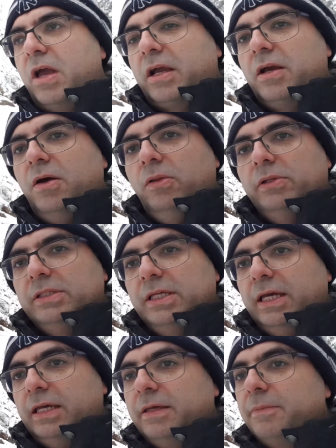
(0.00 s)
I call the
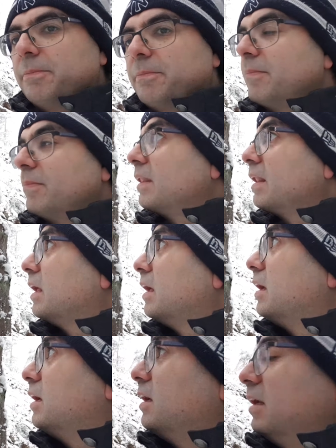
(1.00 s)
day.
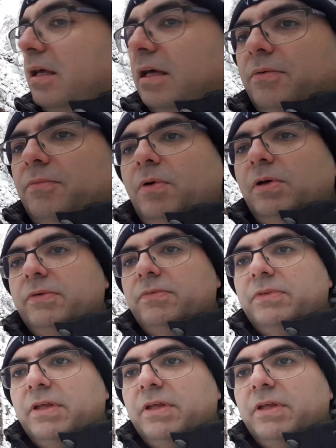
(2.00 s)
One of